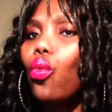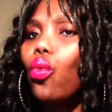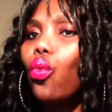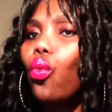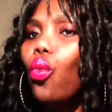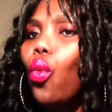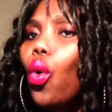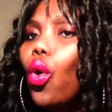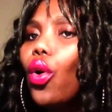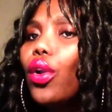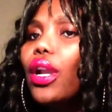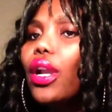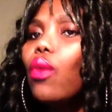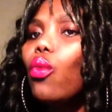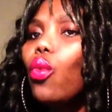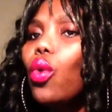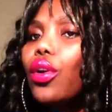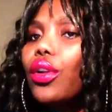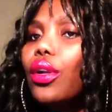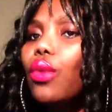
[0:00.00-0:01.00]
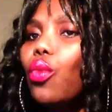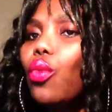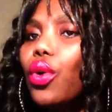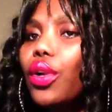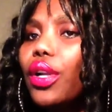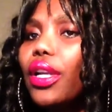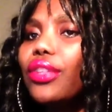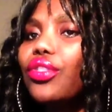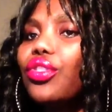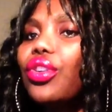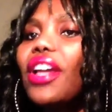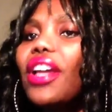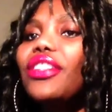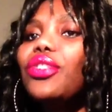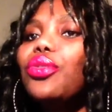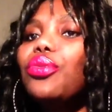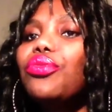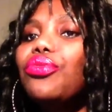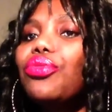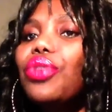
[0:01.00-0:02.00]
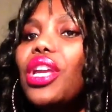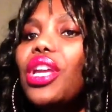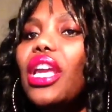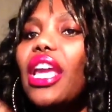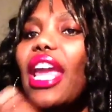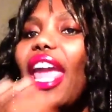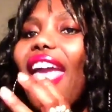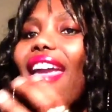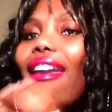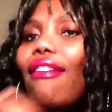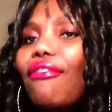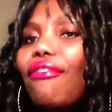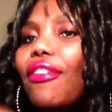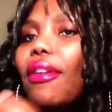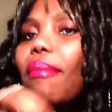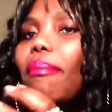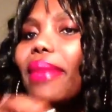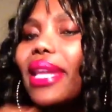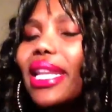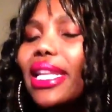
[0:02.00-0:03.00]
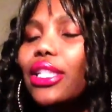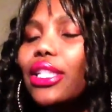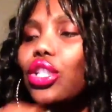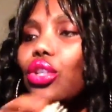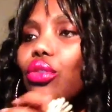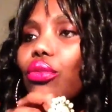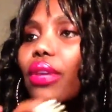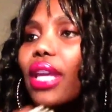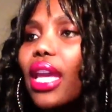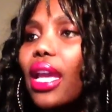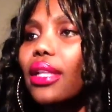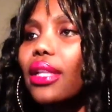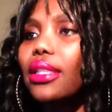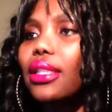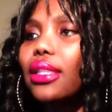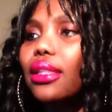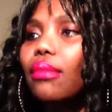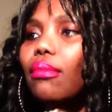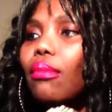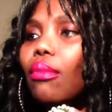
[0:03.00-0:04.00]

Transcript: Water, water, water. Try to drink every minute you get.